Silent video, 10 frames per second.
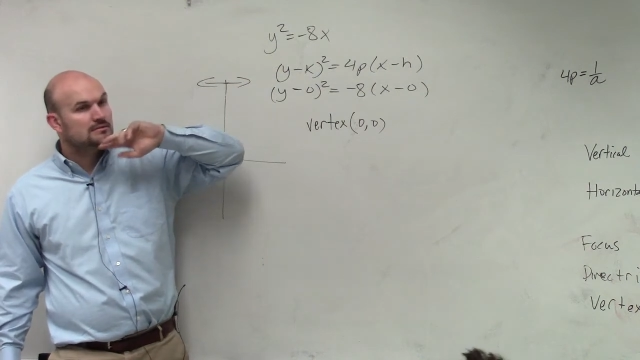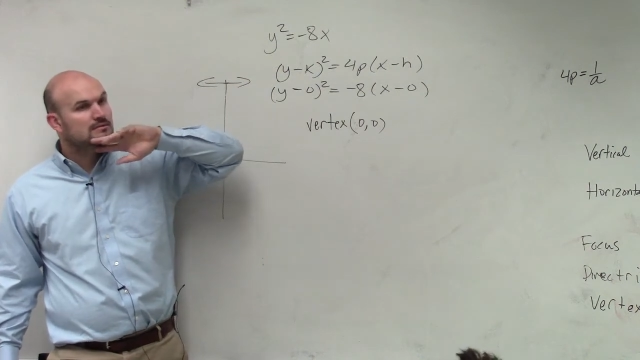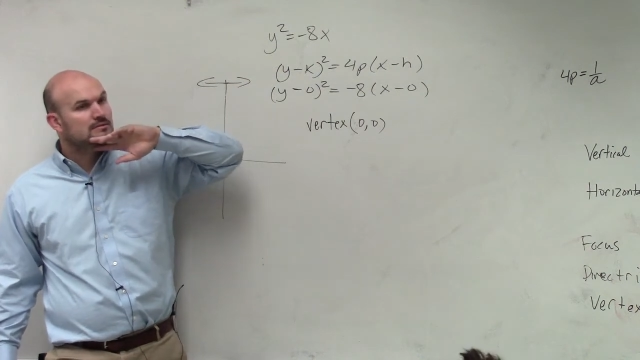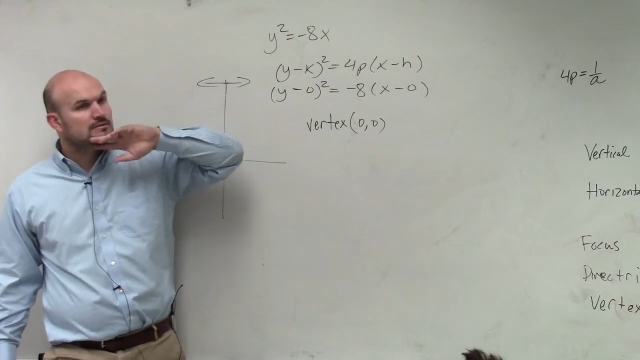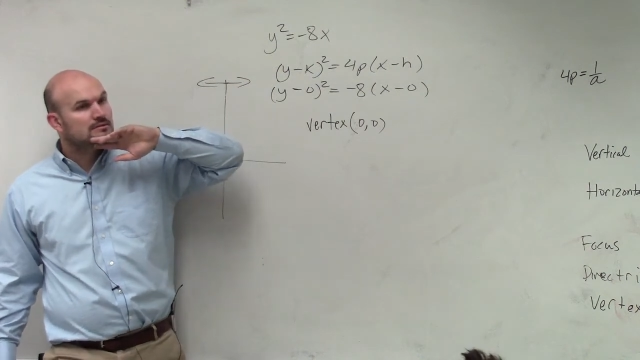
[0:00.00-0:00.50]

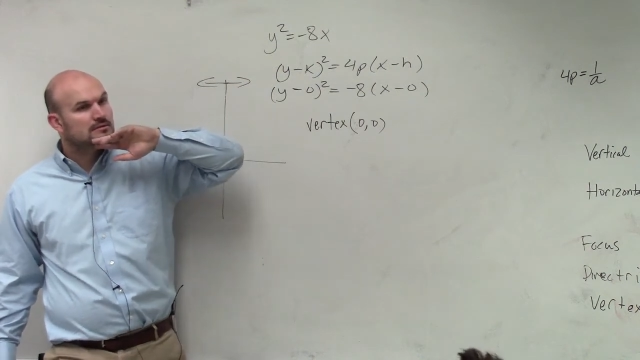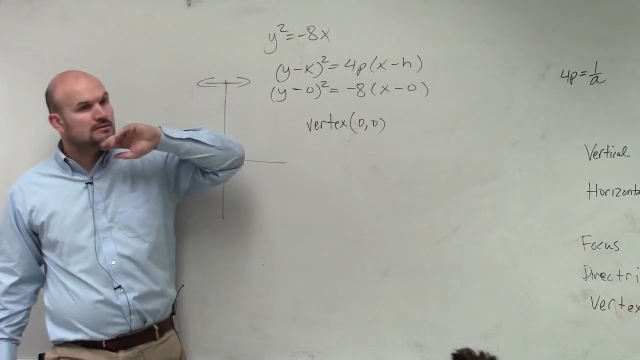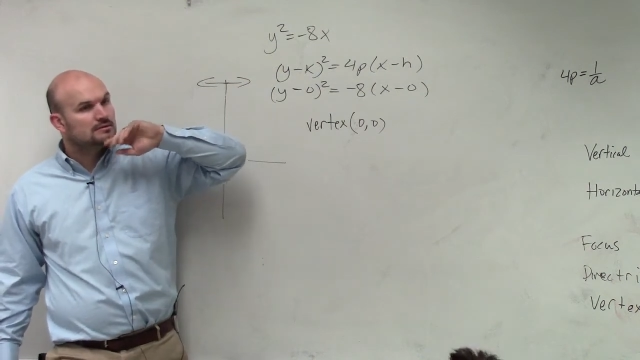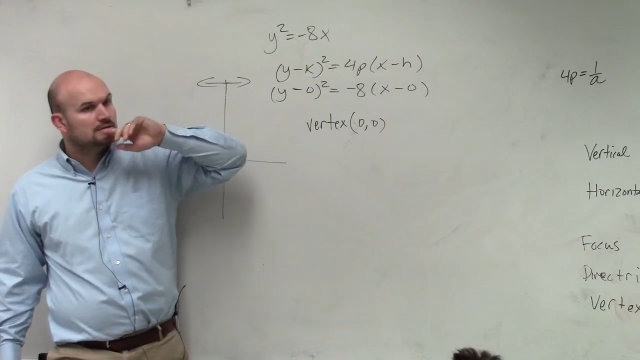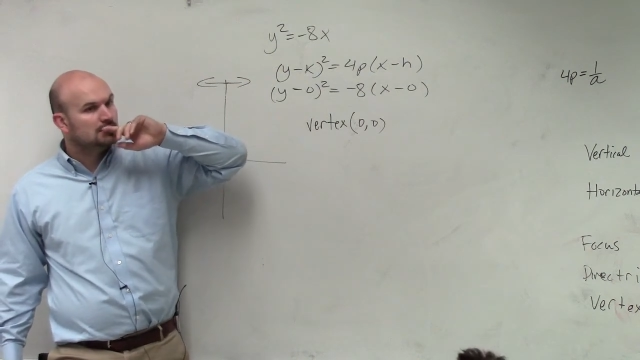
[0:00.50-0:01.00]

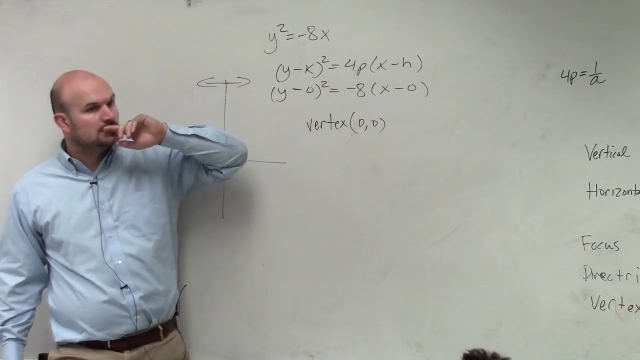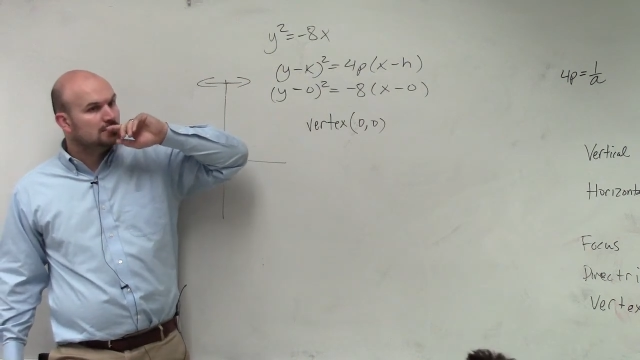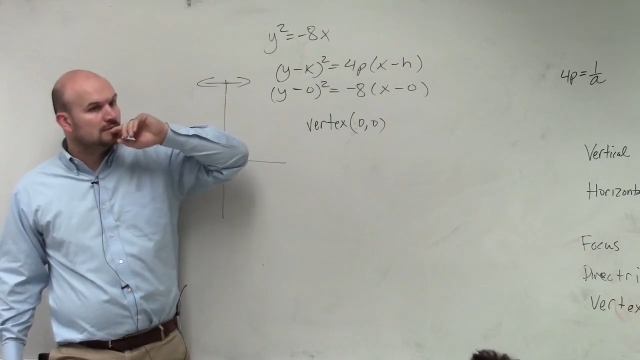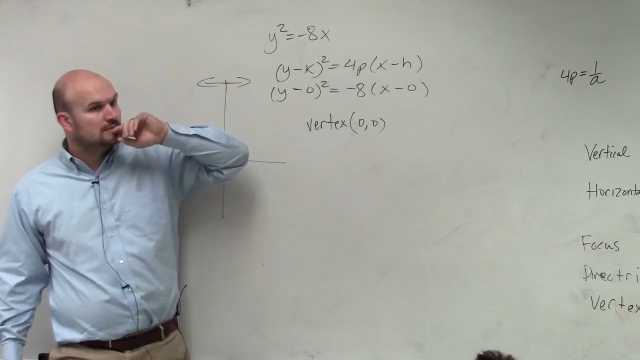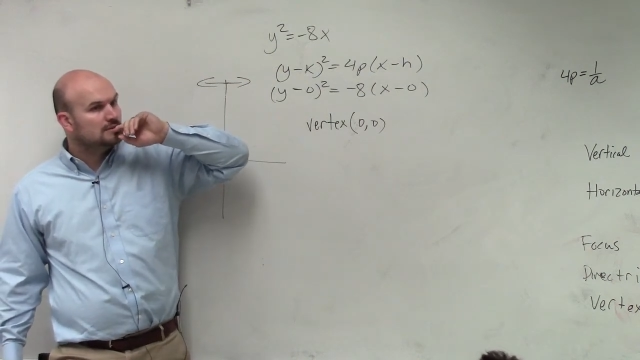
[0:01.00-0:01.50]

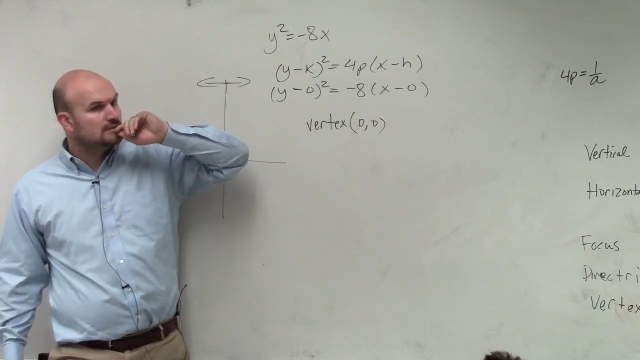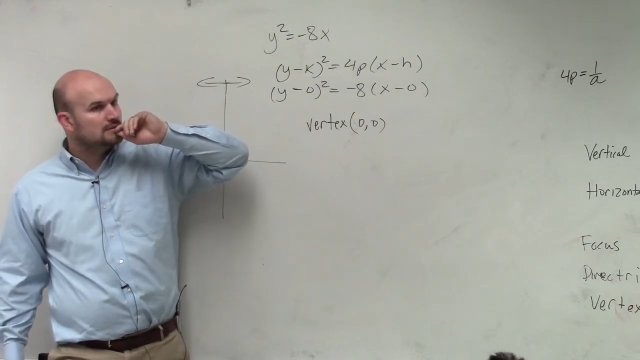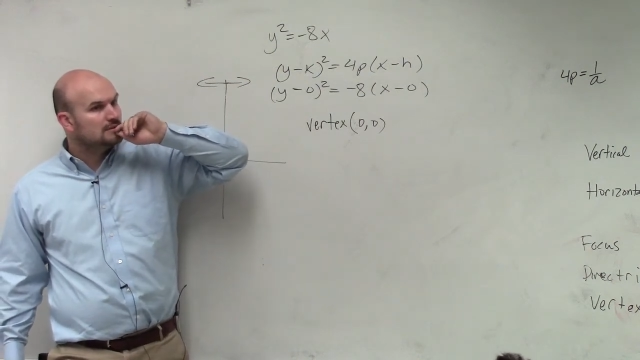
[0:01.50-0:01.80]
(silence)